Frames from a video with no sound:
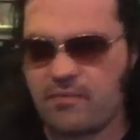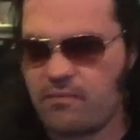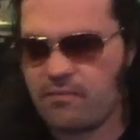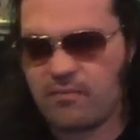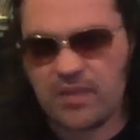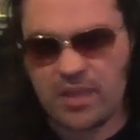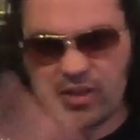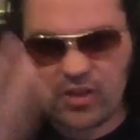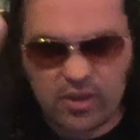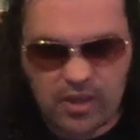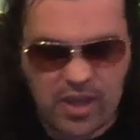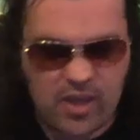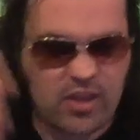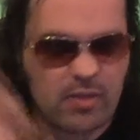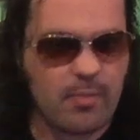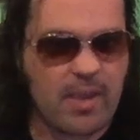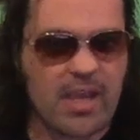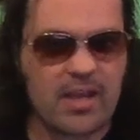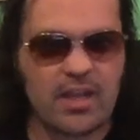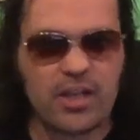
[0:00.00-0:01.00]
He's the
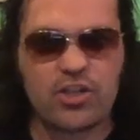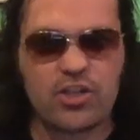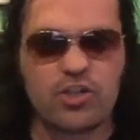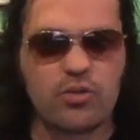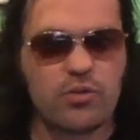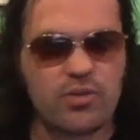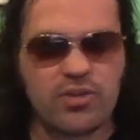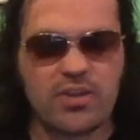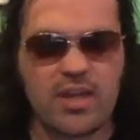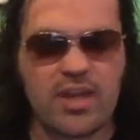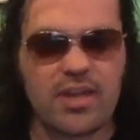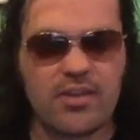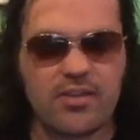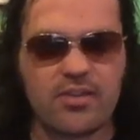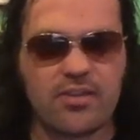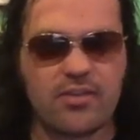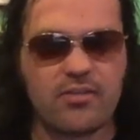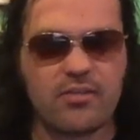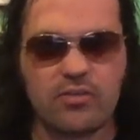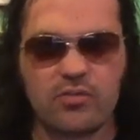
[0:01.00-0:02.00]
main issue with
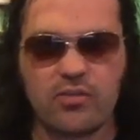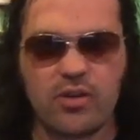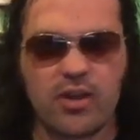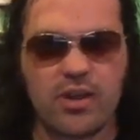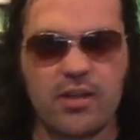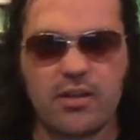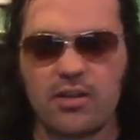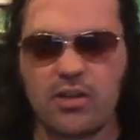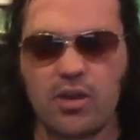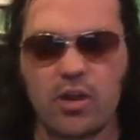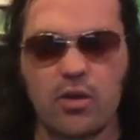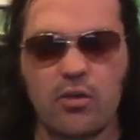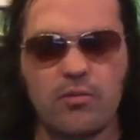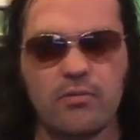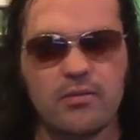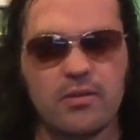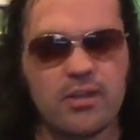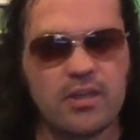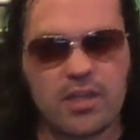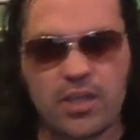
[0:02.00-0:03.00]
this. Great, you know,
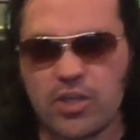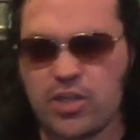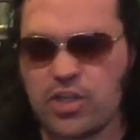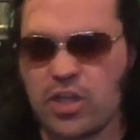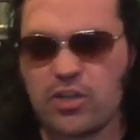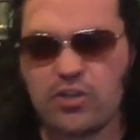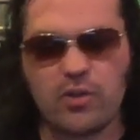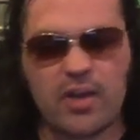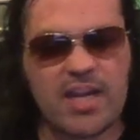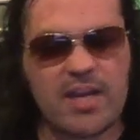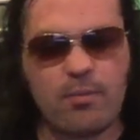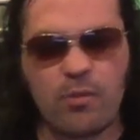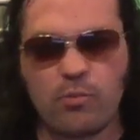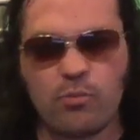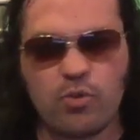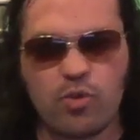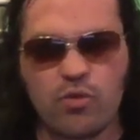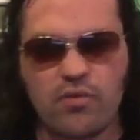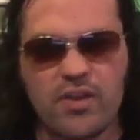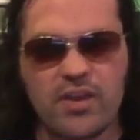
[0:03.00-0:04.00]
he shouldn't do any more
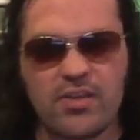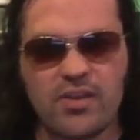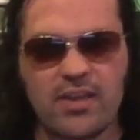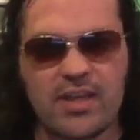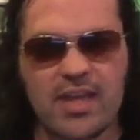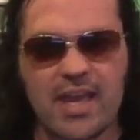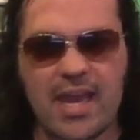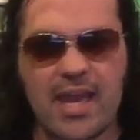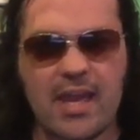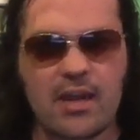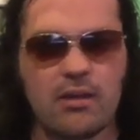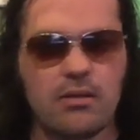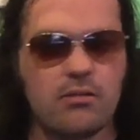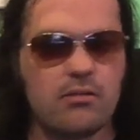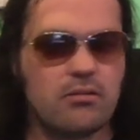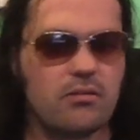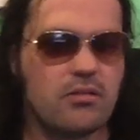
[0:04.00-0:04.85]
movies again.